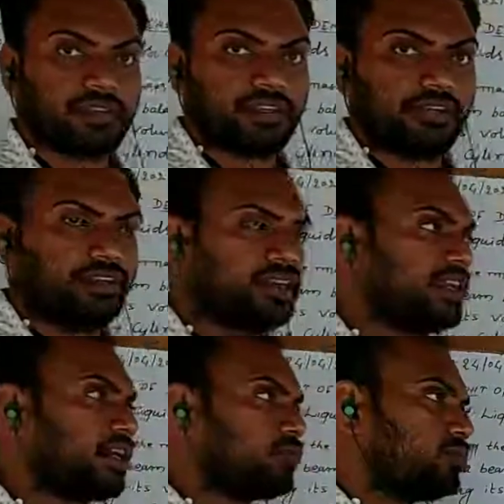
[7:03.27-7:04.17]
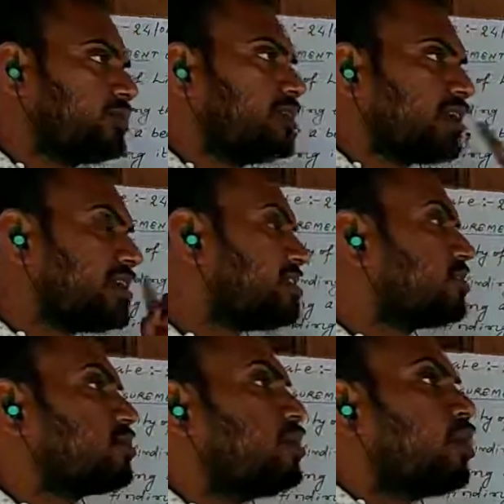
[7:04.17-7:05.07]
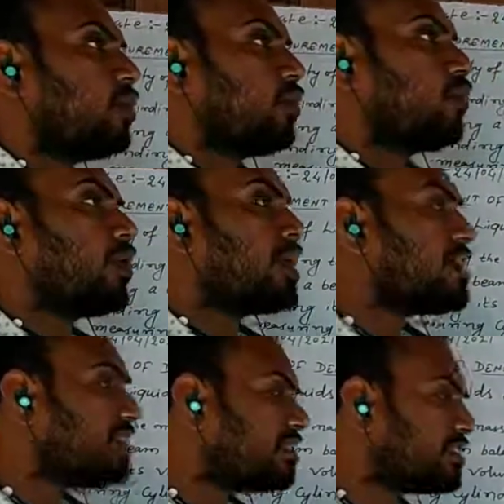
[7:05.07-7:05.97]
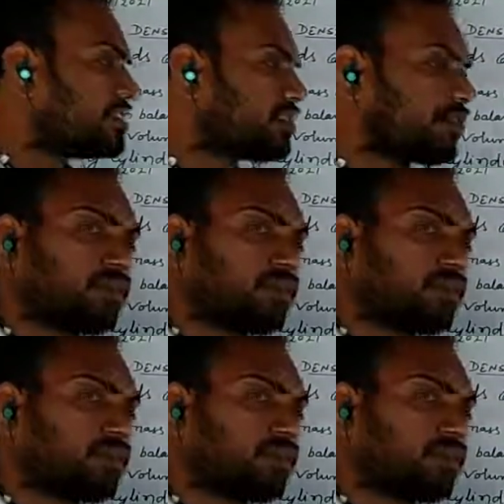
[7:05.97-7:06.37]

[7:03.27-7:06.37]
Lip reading: Definitely a question rises, why this